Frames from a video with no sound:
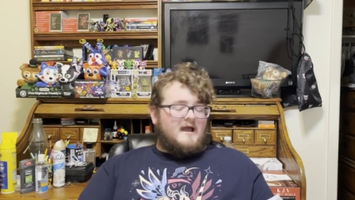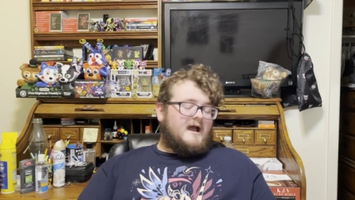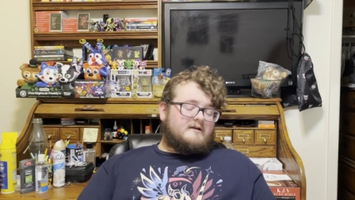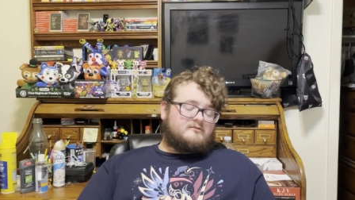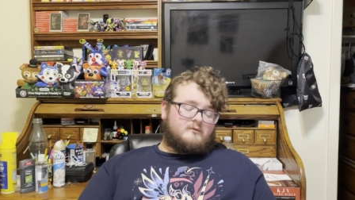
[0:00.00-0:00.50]

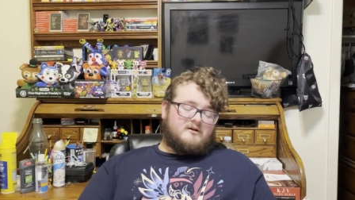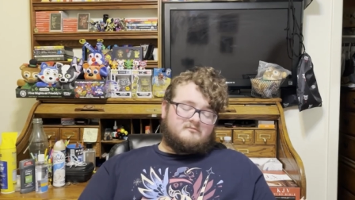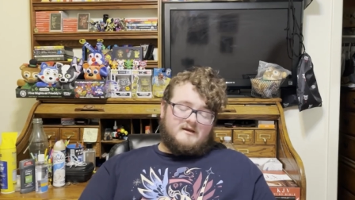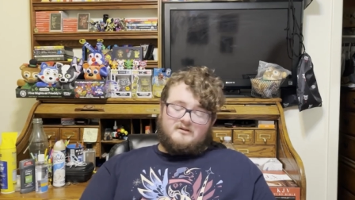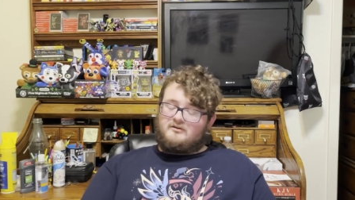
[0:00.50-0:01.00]
asked one of
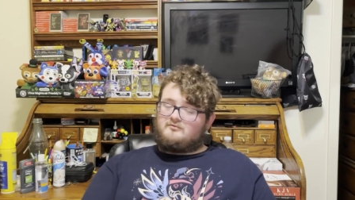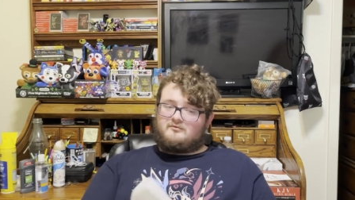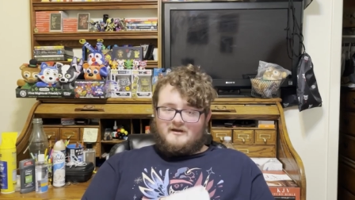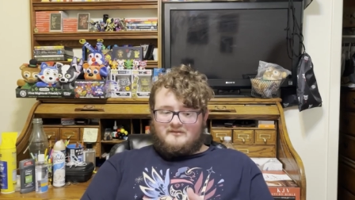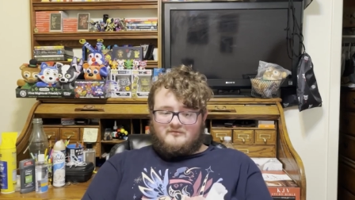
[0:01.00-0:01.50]
my good
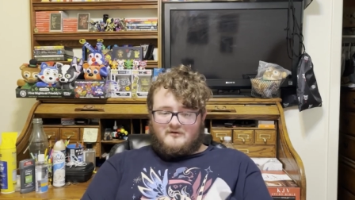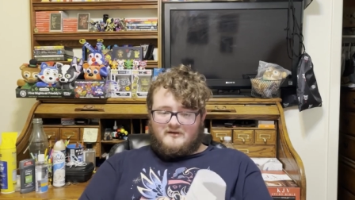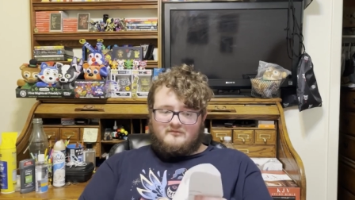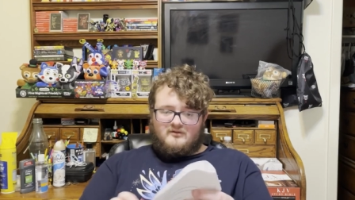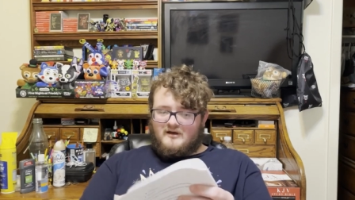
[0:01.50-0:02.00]
friends for
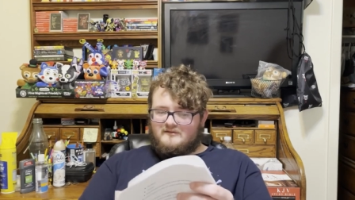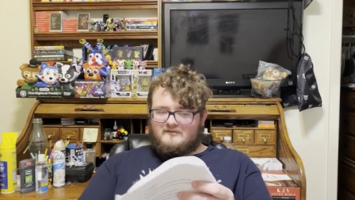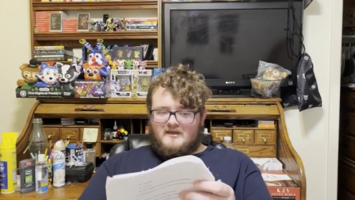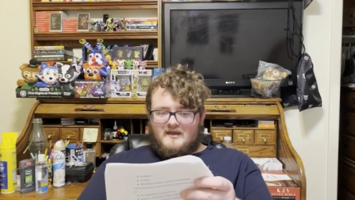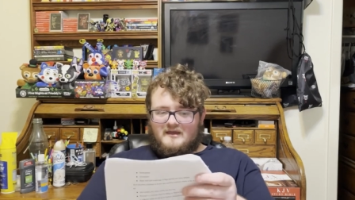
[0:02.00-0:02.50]
his thoughts.
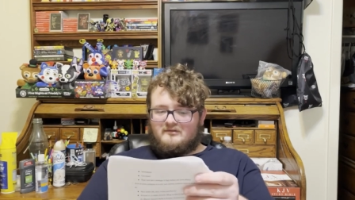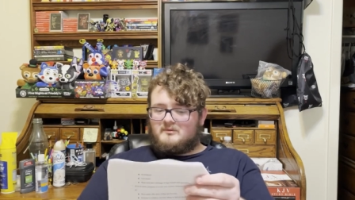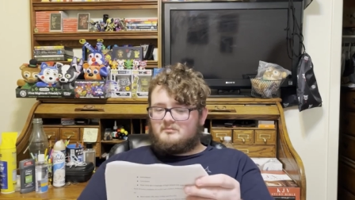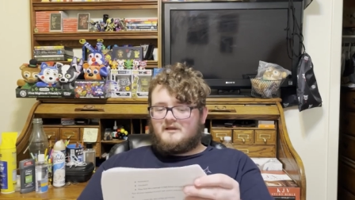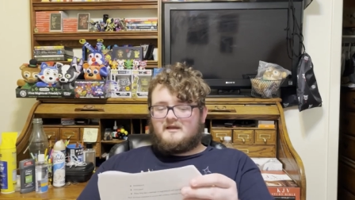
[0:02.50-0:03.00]
He's
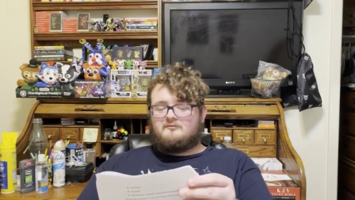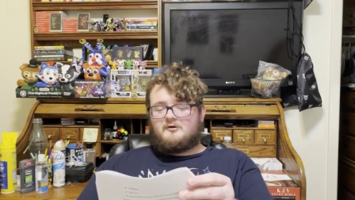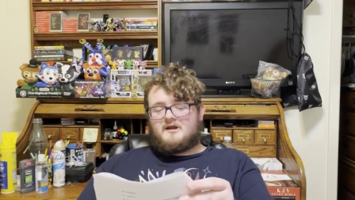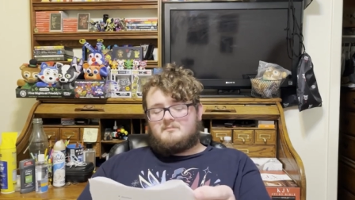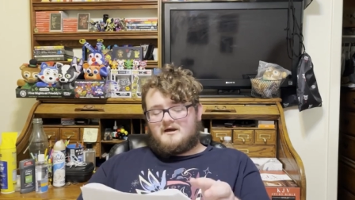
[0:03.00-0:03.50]
been playing
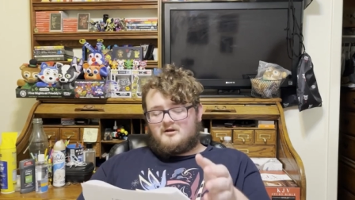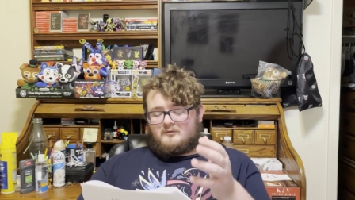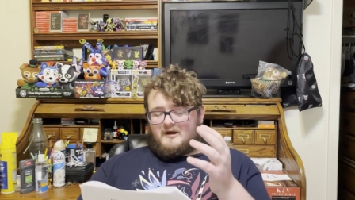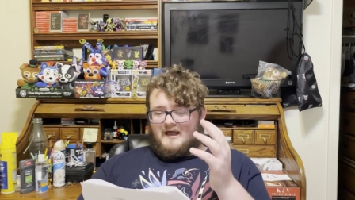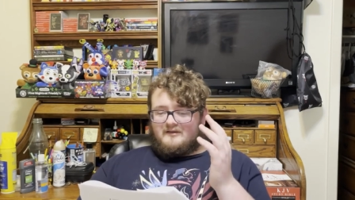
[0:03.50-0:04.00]
Fortnite Battle
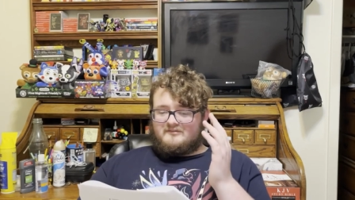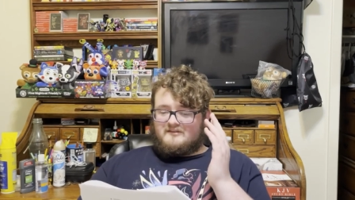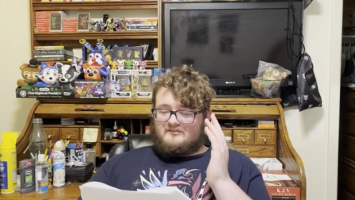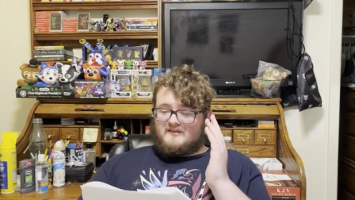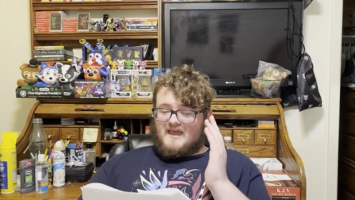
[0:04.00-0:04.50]
Royale
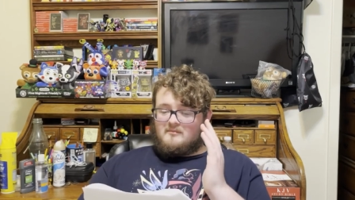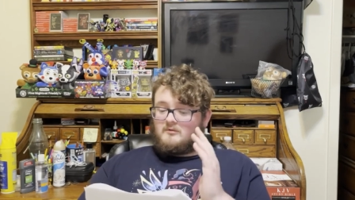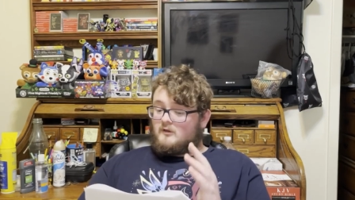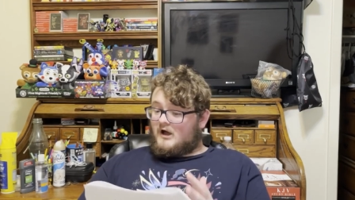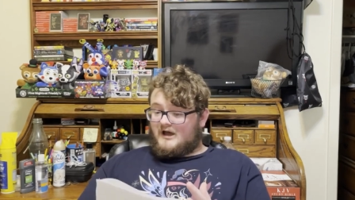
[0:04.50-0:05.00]
since the game
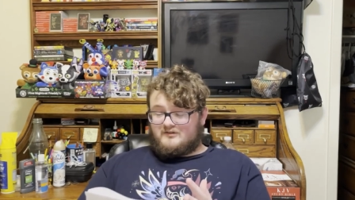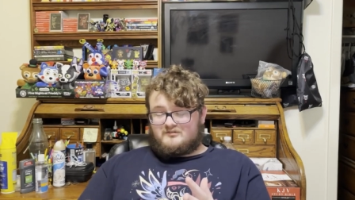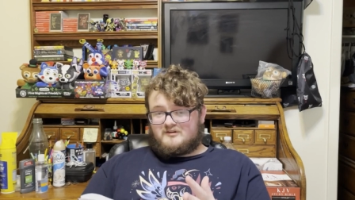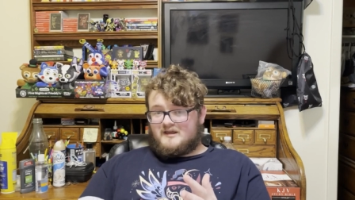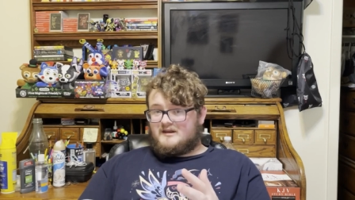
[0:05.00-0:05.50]

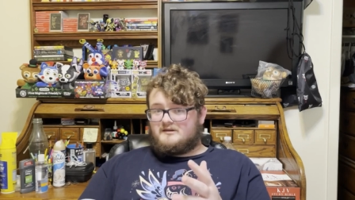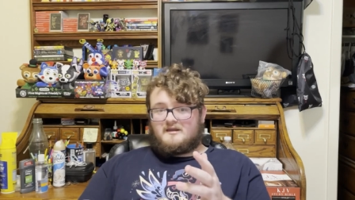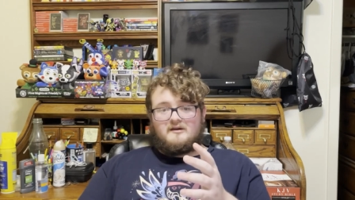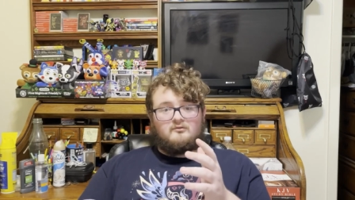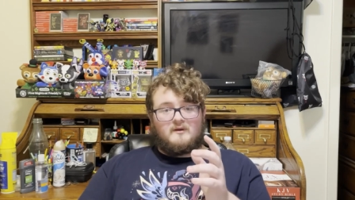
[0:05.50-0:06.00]
launched, and
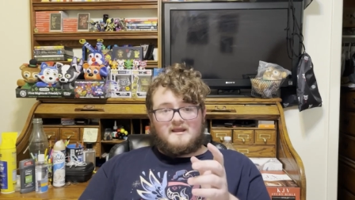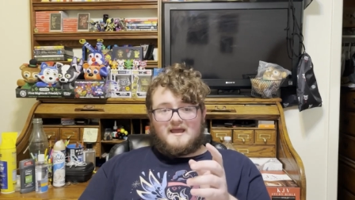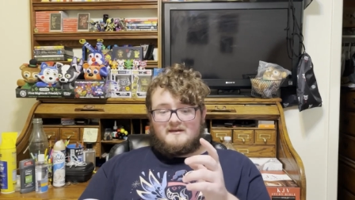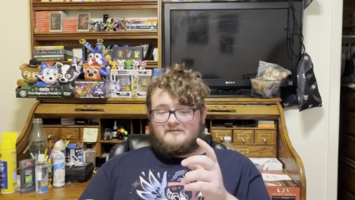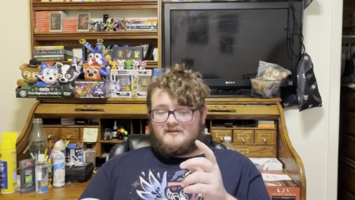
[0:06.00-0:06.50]
here's what he
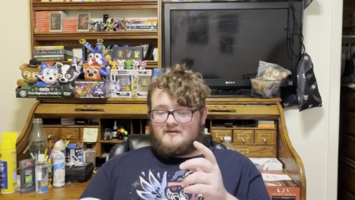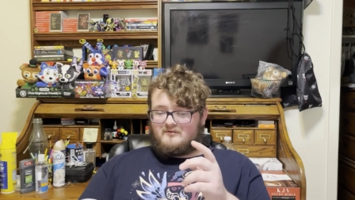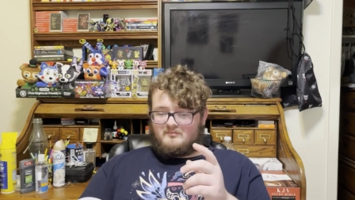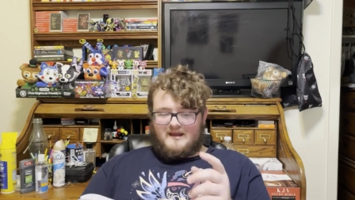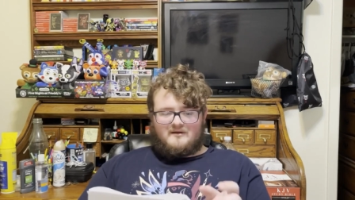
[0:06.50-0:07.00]
had to say
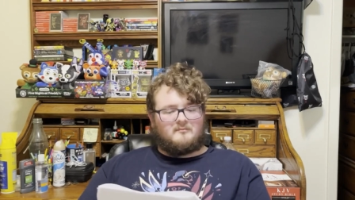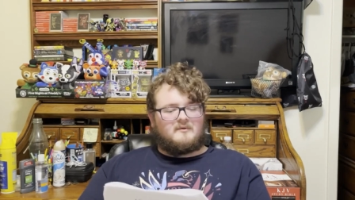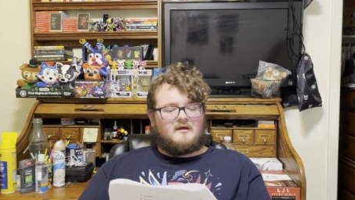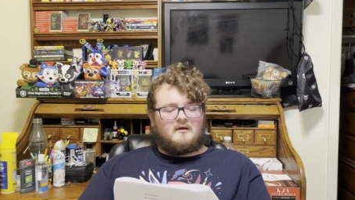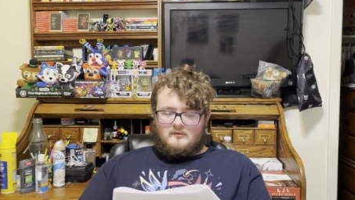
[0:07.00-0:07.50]
verbatim.
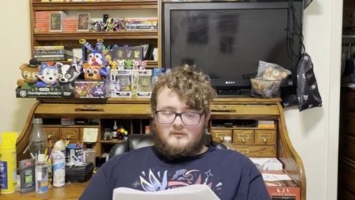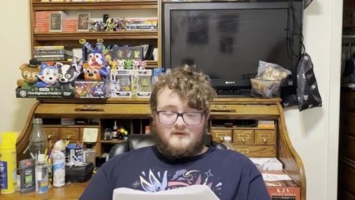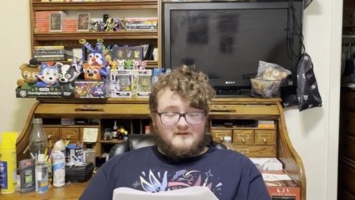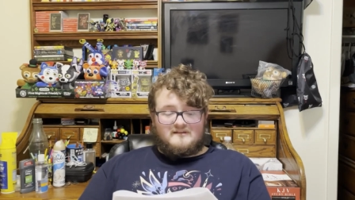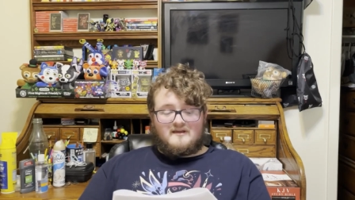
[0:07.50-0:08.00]
The
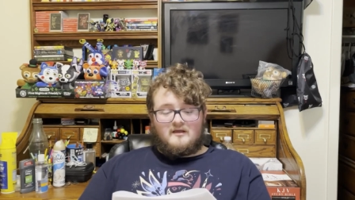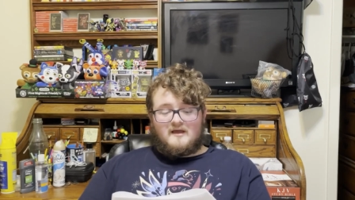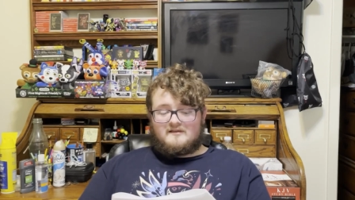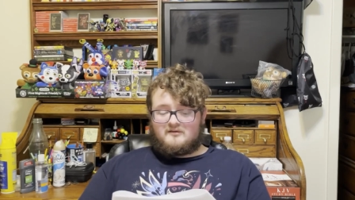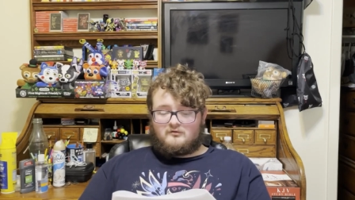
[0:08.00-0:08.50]
detail
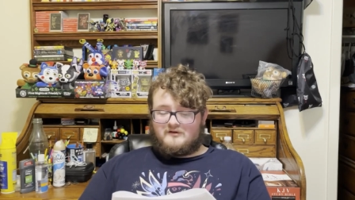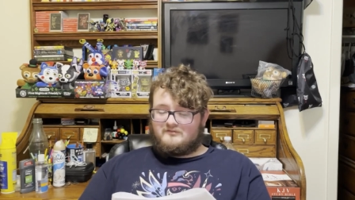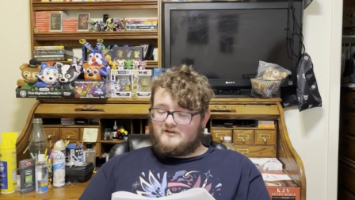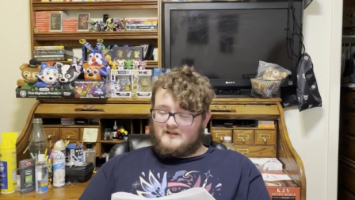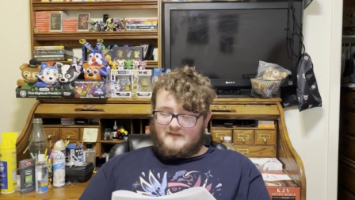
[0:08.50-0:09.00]
has
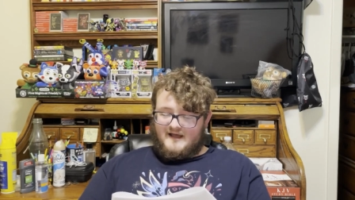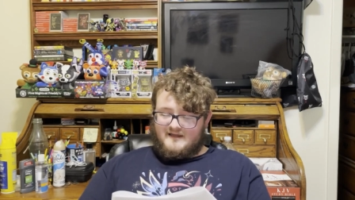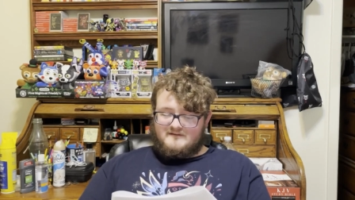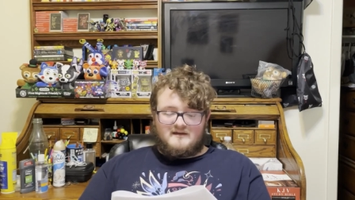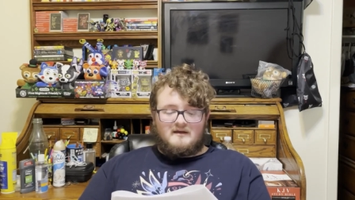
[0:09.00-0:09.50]
increased a lot,